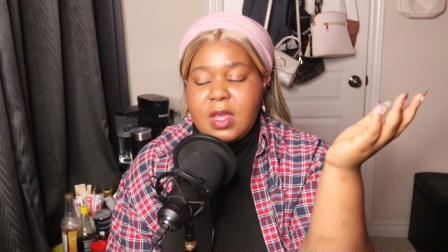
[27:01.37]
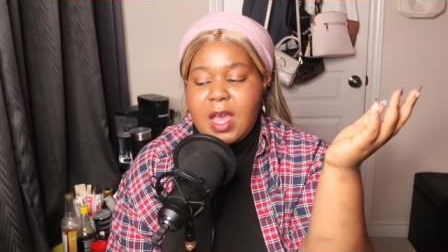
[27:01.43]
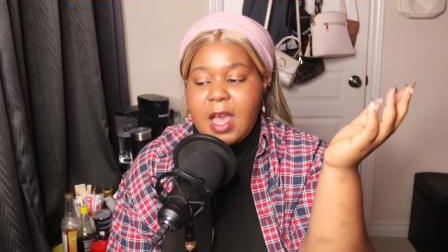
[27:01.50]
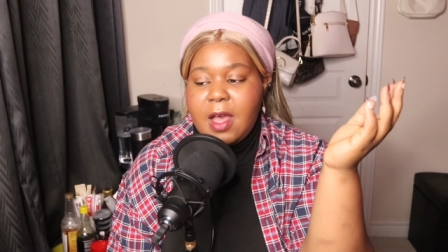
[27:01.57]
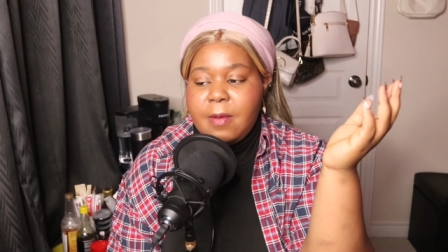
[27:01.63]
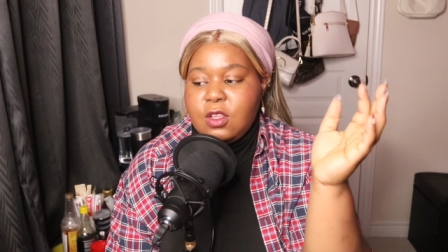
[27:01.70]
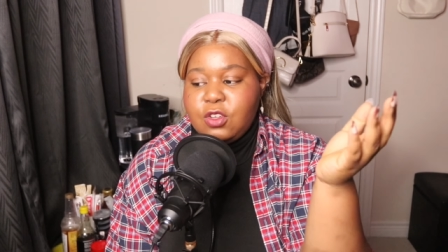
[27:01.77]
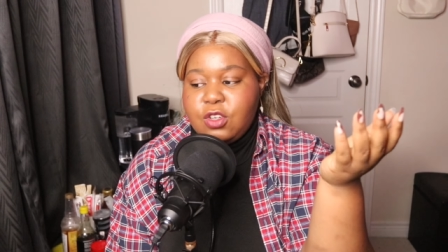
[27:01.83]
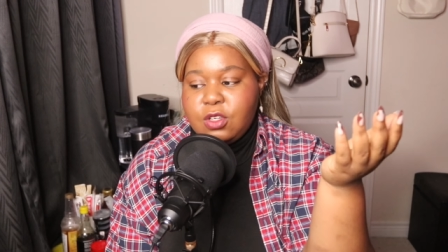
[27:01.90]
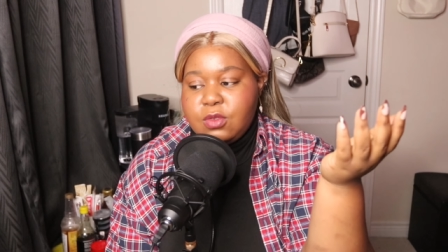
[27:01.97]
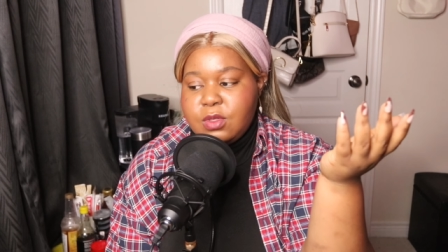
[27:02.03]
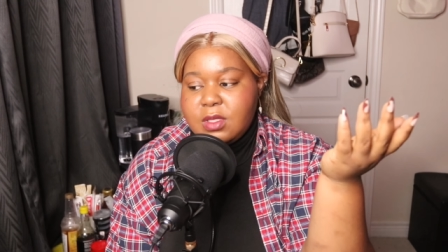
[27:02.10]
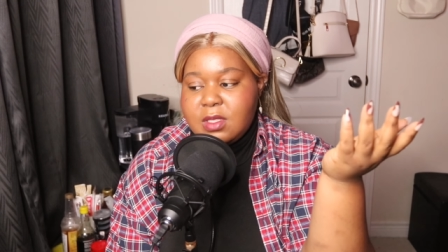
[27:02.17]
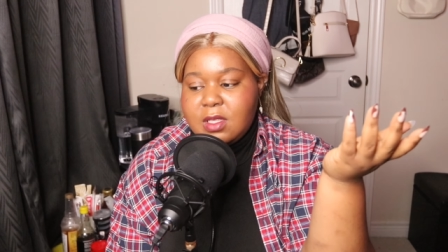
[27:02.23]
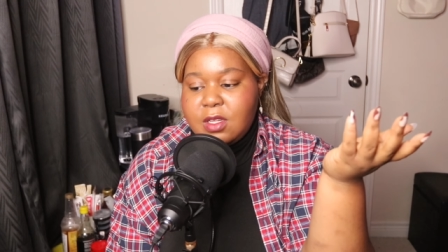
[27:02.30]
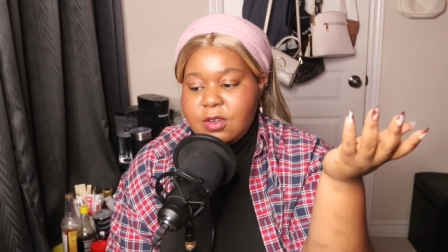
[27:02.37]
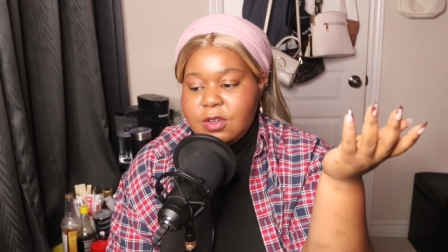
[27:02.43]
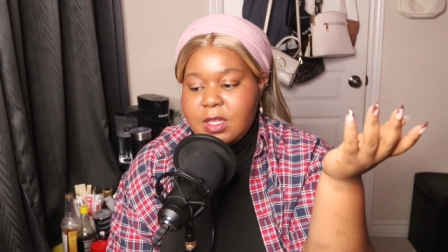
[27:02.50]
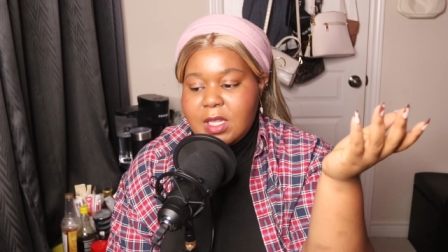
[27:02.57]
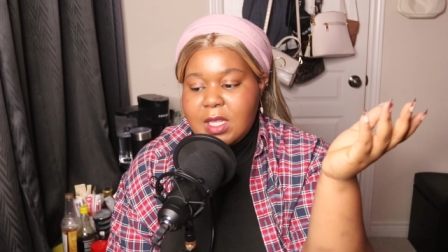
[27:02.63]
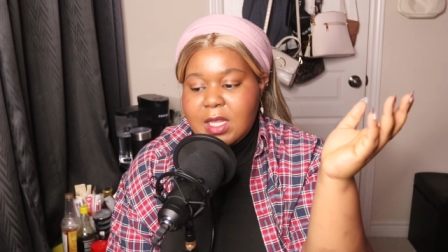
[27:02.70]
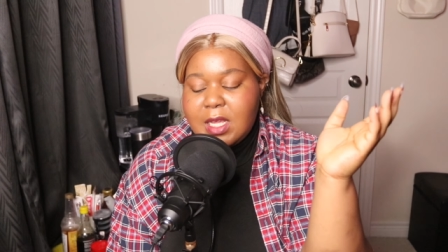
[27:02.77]
that? The church was
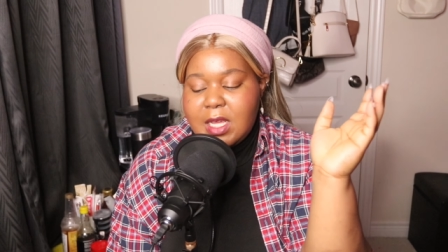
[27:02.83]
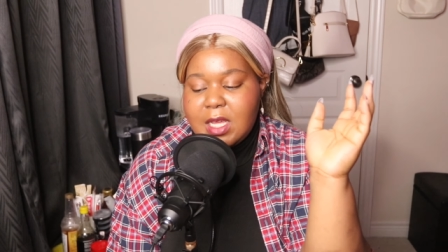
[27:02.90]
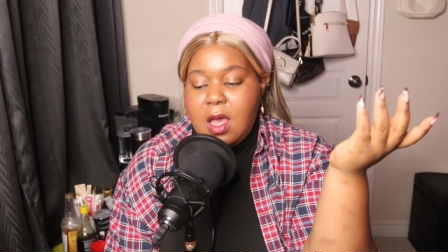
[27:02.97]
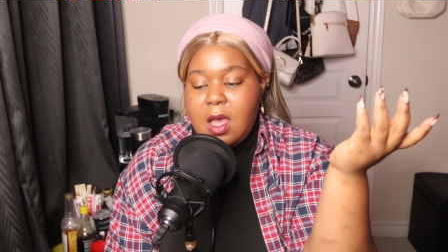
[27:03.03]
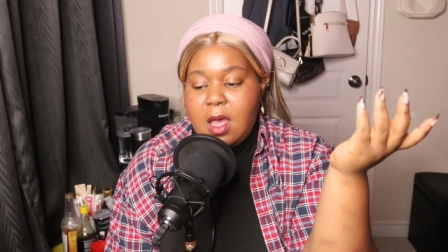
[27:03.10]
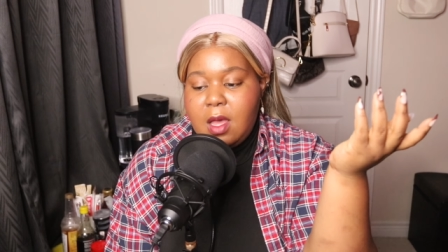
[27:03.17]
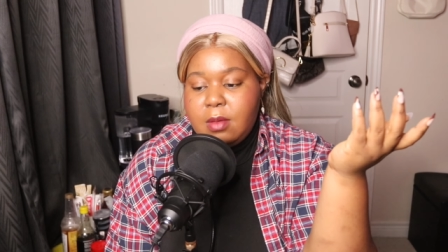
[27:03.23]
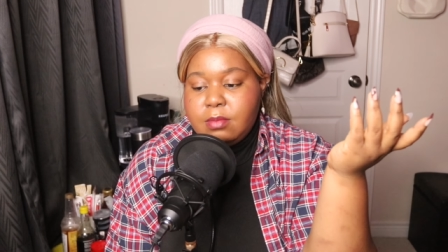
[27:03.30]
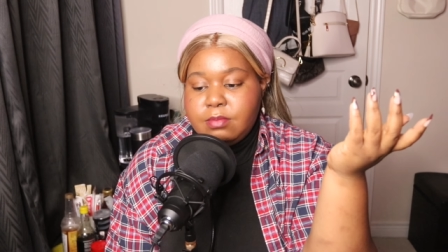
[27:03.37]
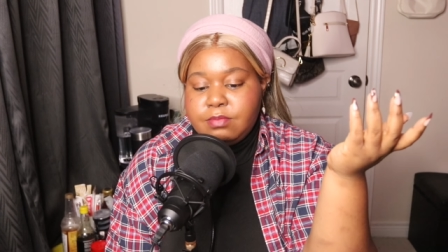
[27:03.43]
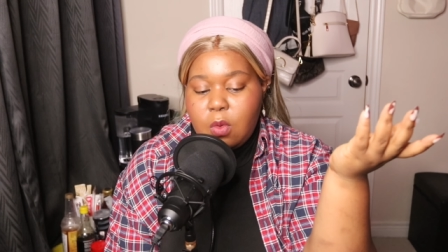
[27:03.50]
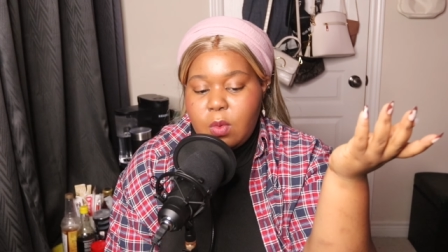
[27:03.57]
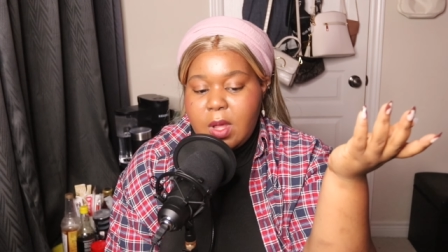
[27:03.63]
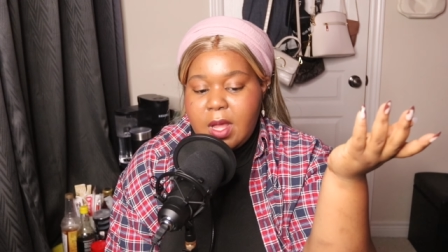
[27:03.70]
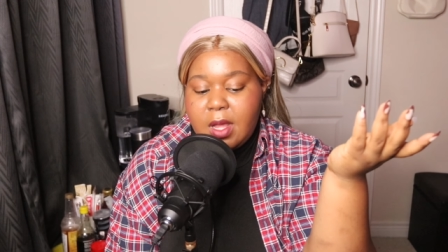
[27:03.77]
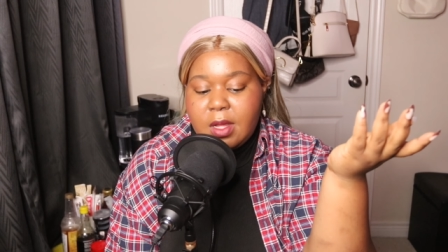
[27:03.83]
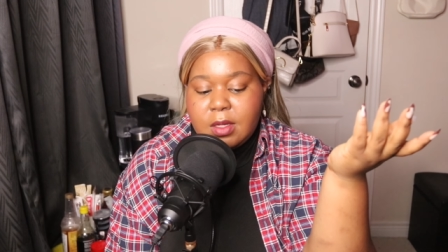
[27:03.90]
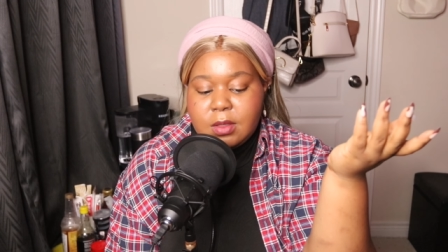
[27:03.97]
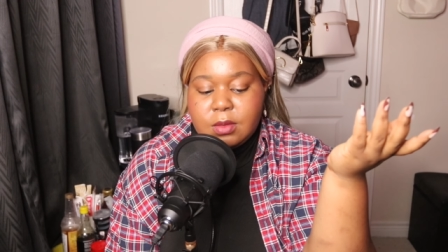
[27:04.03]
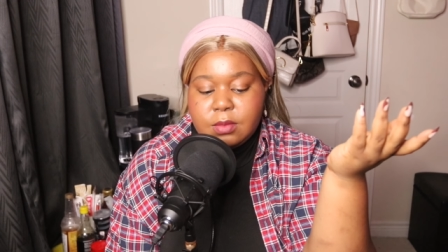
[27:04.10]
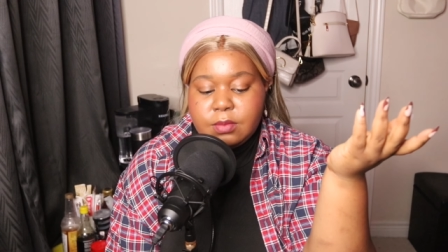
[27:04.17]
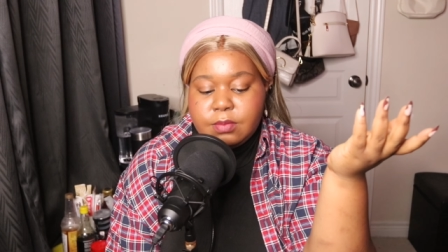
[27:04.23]
literally like, um,
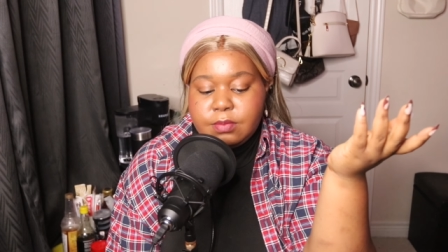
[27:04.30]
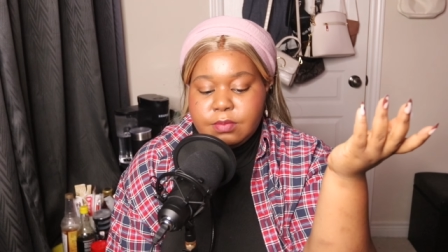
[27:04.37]
well,